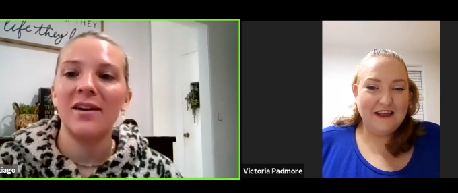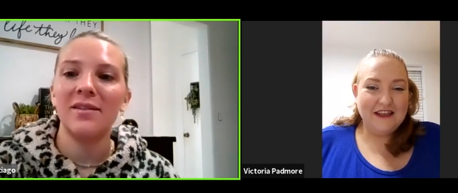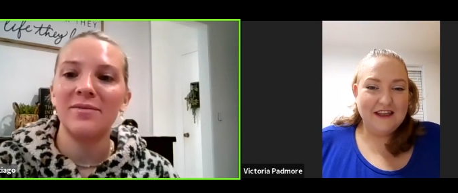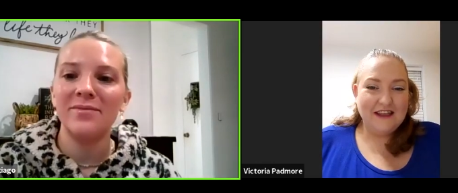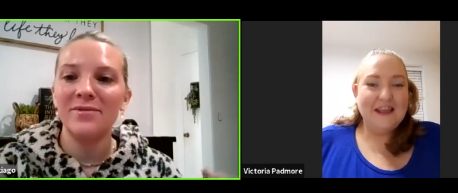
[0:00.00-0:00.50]

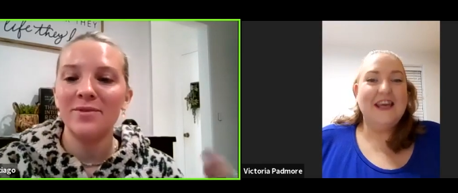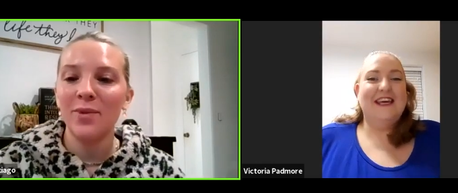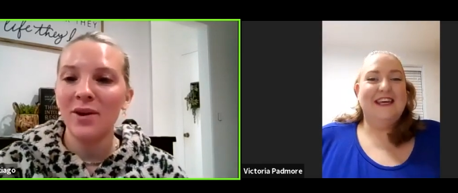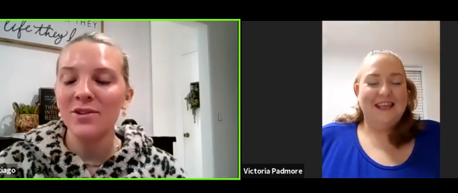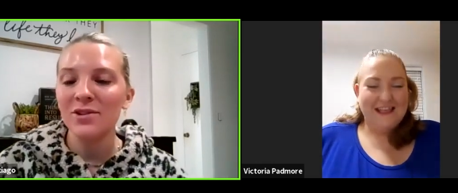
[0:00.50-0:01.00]
Speaker 1: Uh,
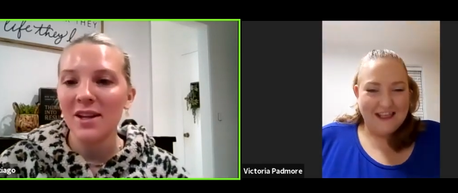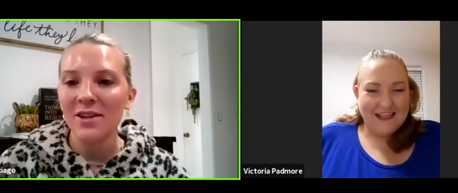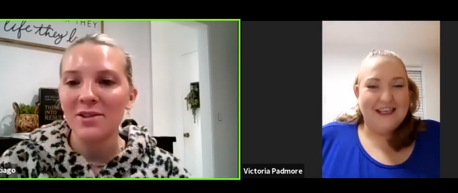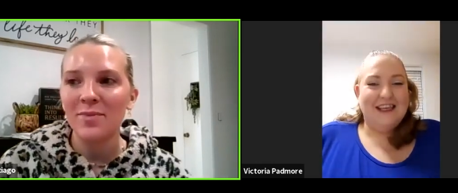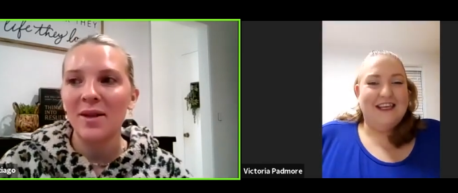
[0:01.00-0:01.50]
why don't you tell
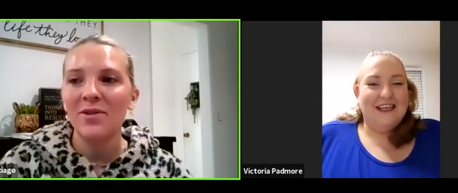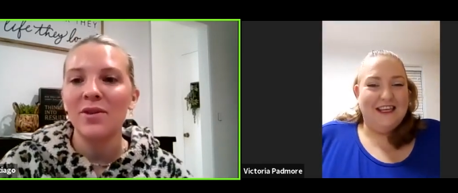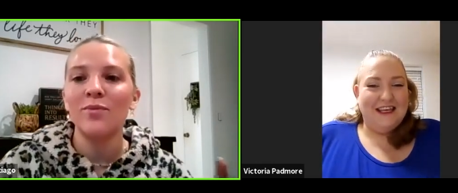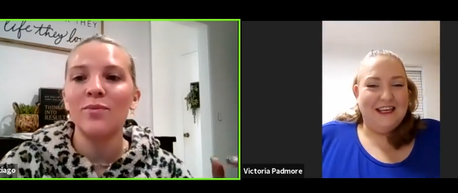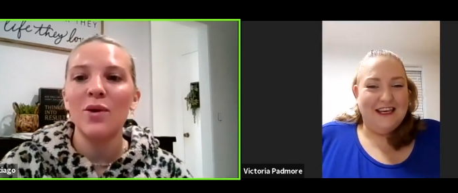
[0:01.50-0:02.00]
us about
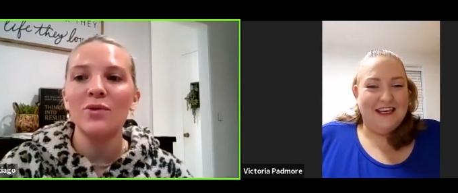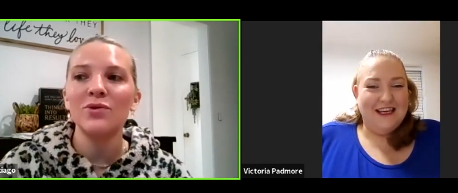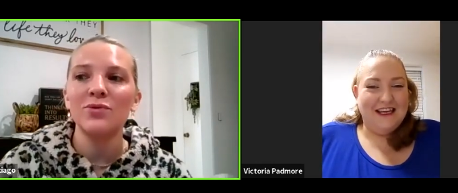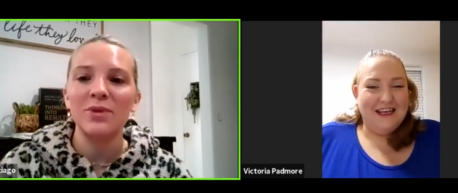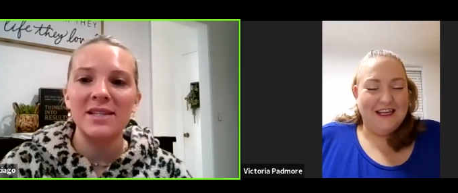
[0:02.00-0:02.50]
the
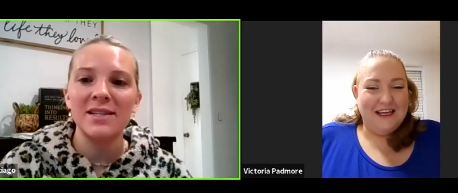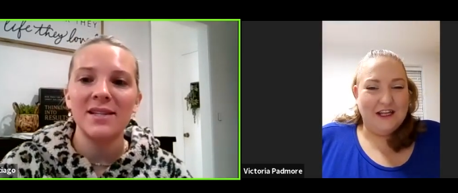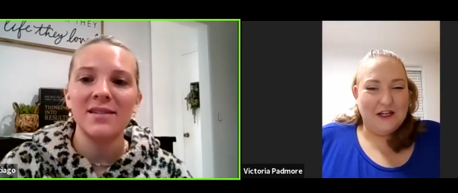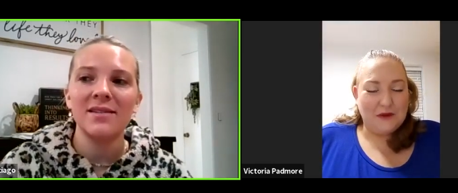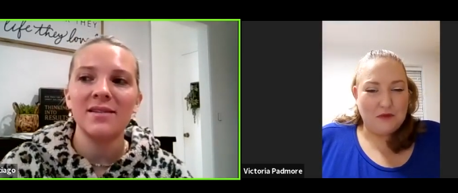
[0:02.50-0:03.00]
most
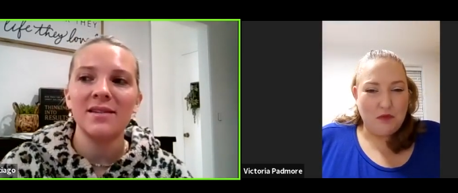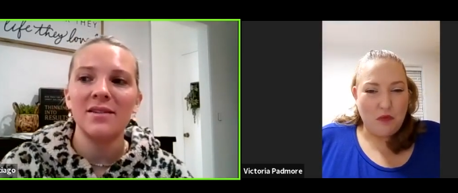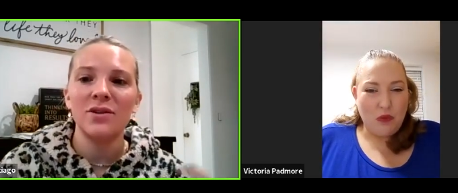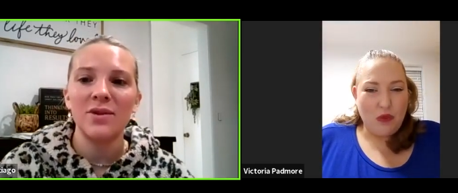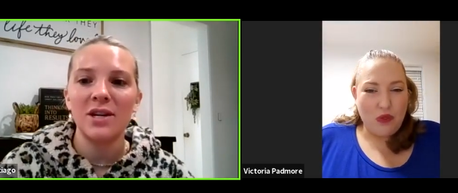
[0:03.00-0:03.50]
recent
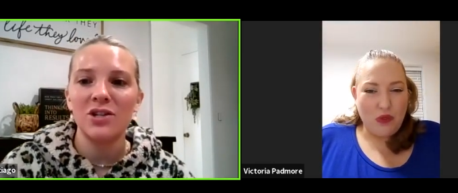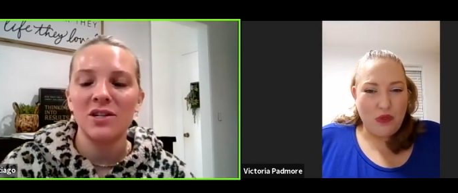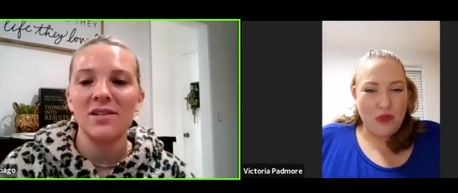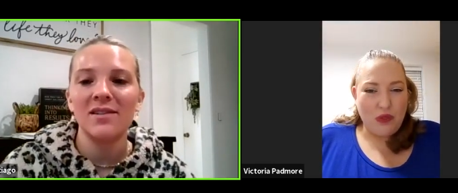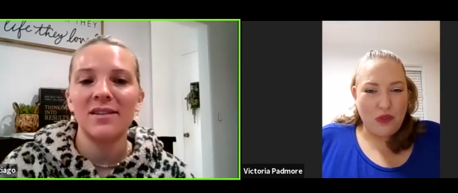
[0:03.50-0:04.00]

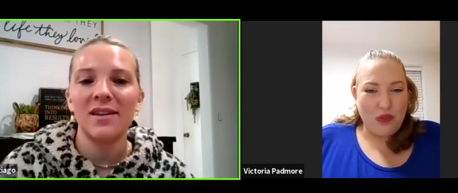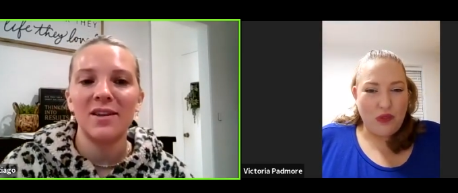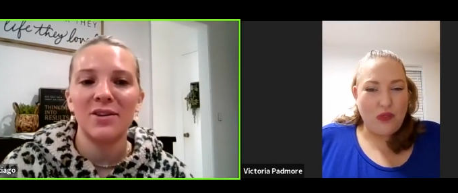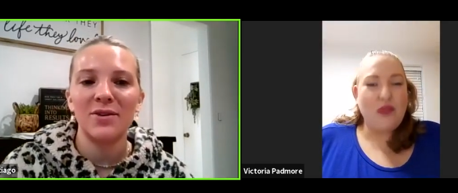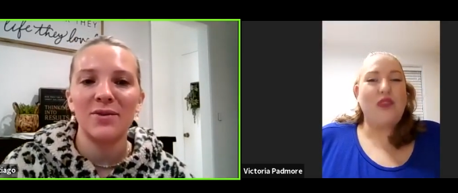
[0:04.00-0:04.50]
Speaker 2: donation
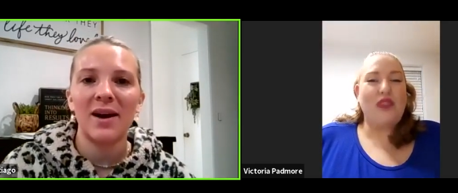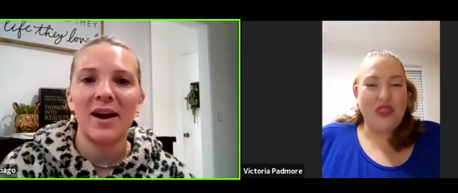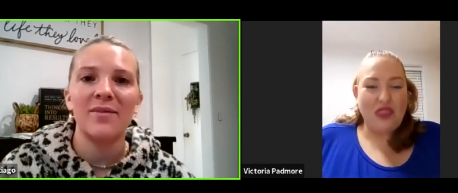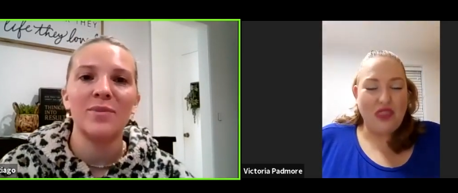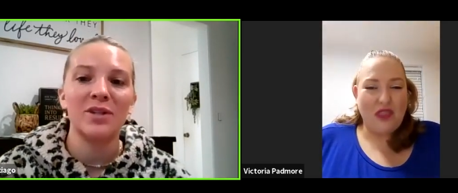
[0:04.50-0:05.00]
that you
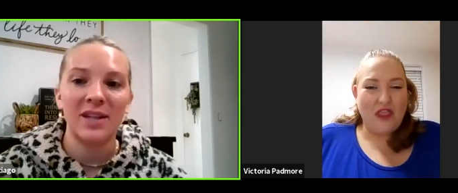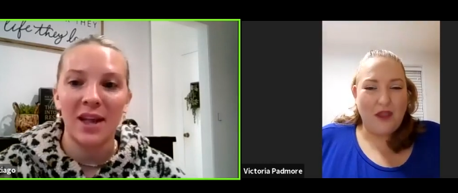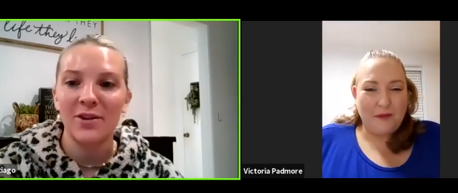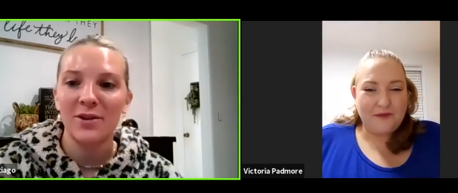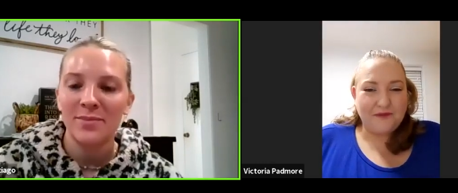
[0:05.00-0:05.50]
have put
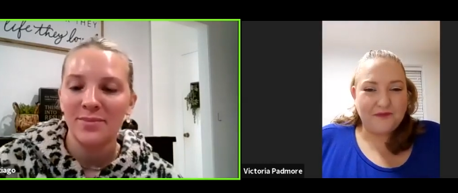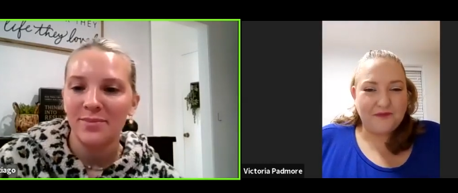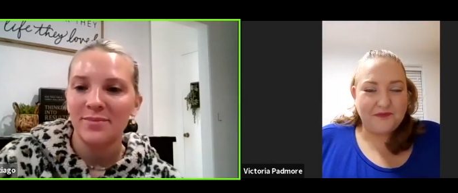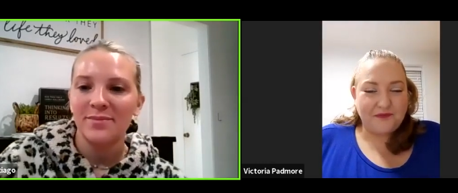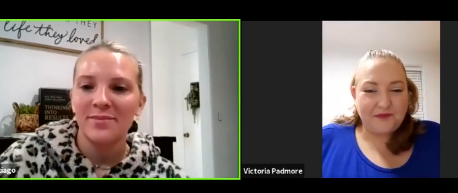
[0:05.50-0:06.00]
together?
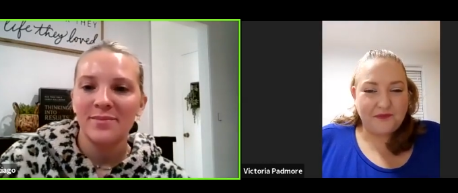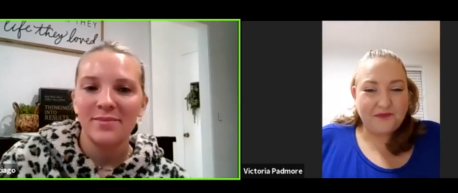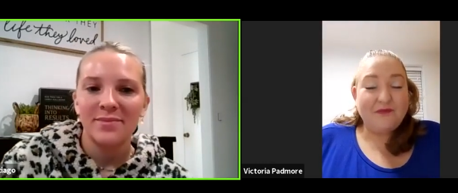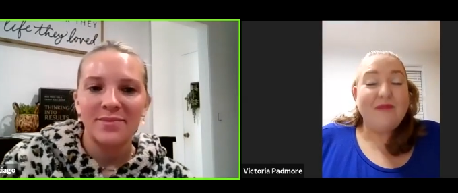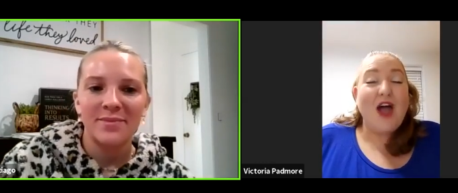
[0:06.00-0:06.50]

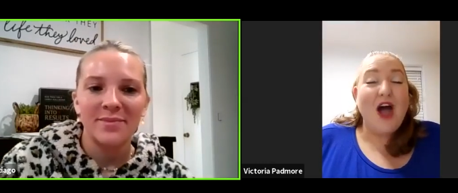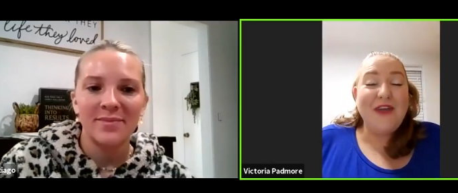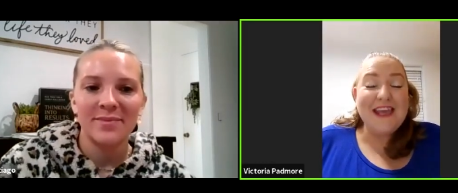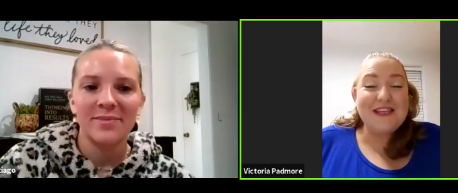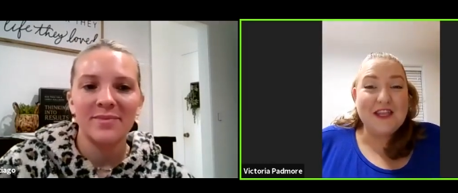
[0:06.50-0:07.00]

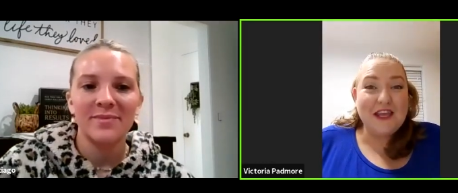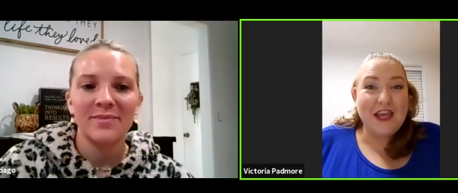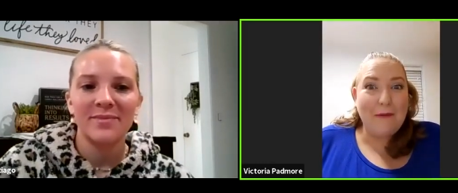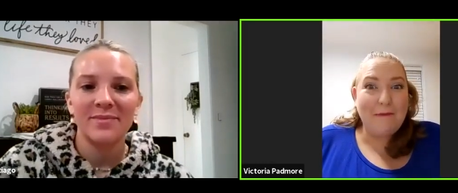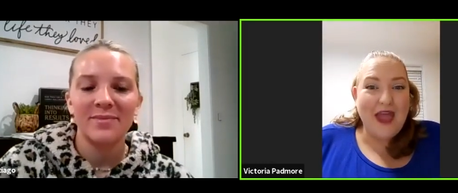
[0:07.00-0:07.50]
Okay, so the
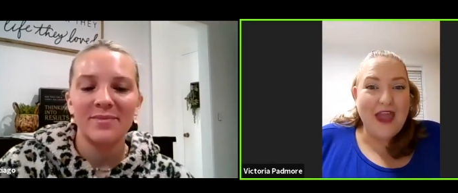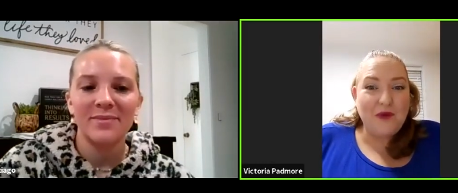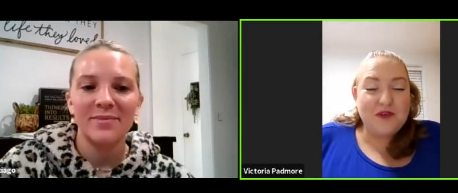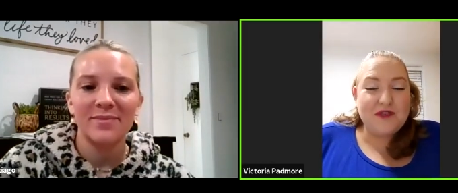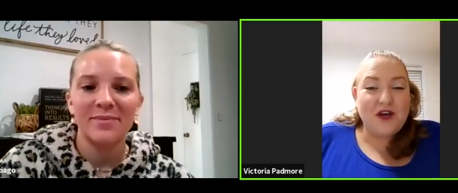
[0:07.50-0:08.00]
campaign
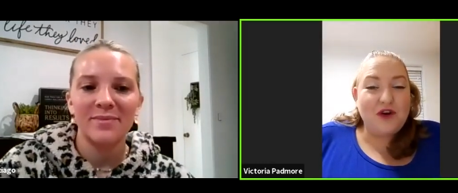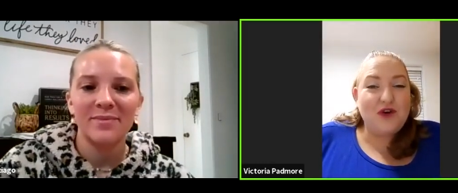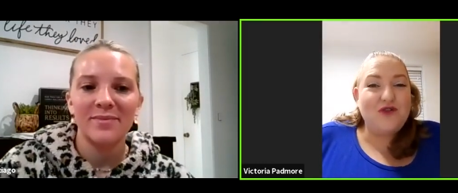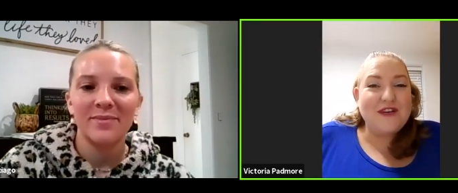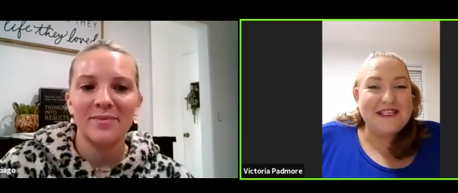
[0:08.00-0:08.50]
was our
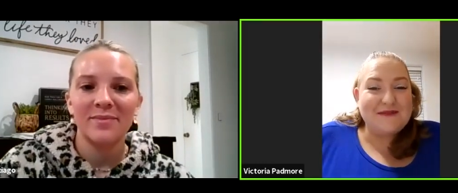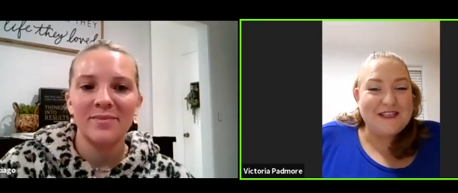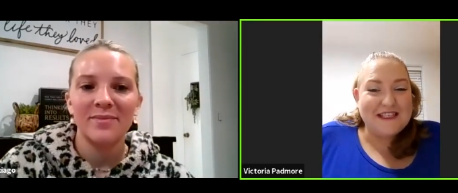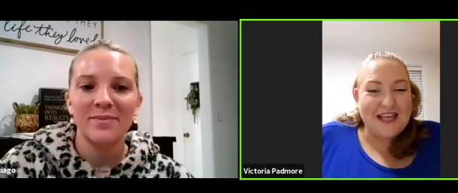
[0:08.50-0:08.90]
Christmas